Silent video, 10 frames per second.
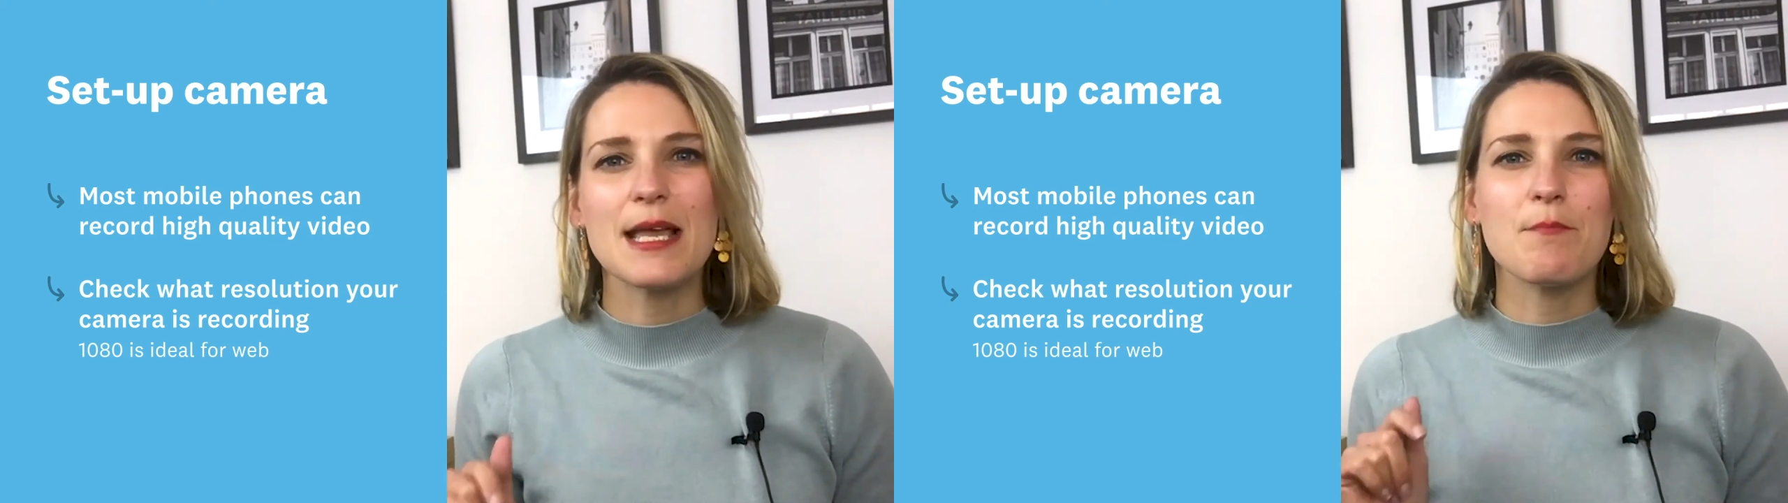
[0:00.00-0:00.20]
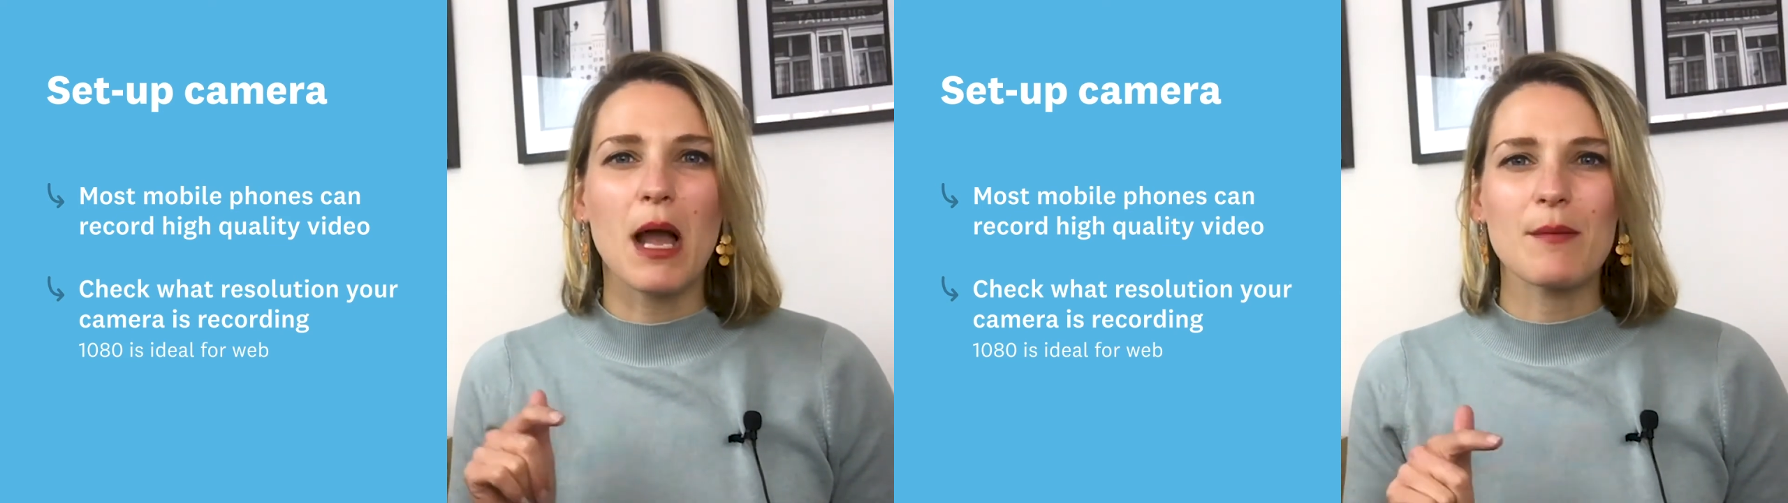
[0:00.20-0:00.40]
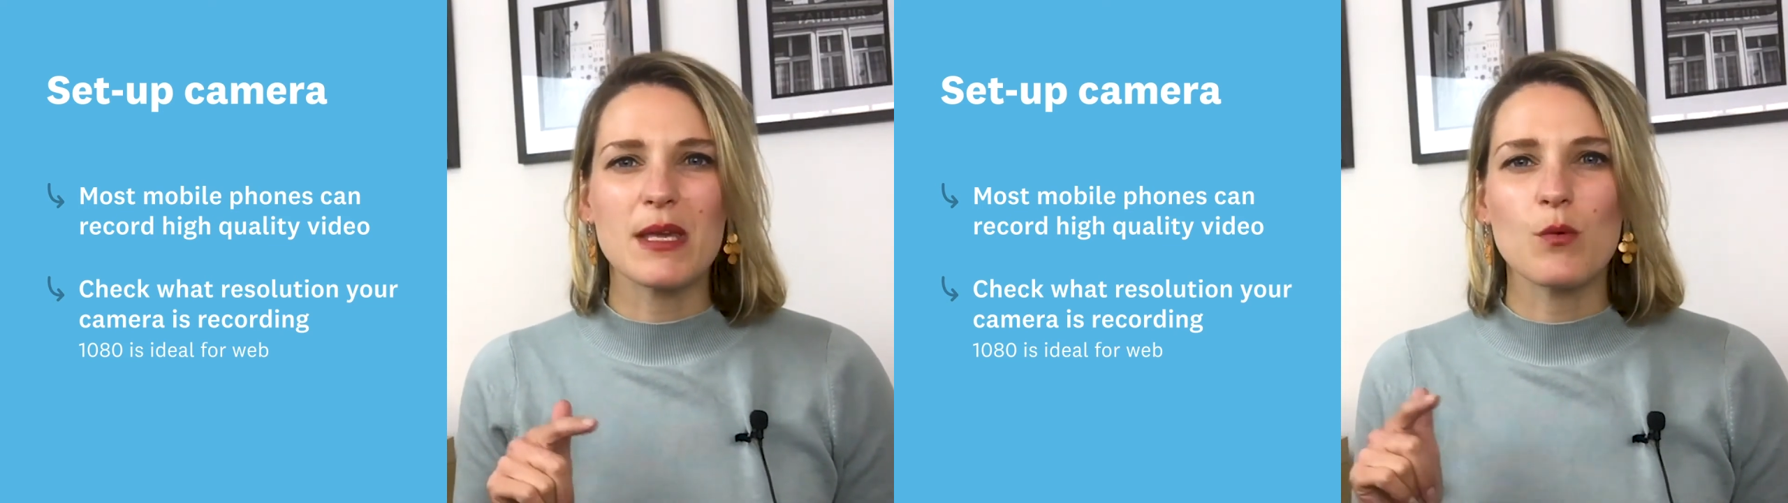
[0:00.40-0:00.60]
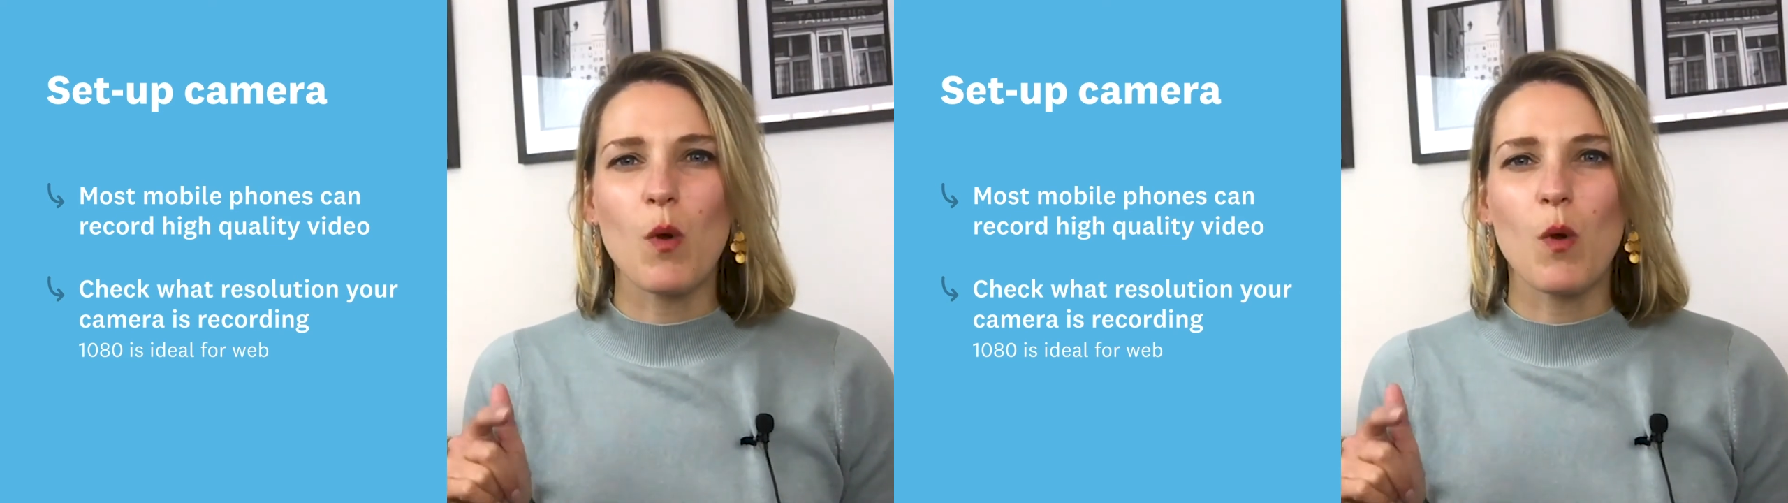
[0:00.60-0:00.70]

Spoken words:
it might be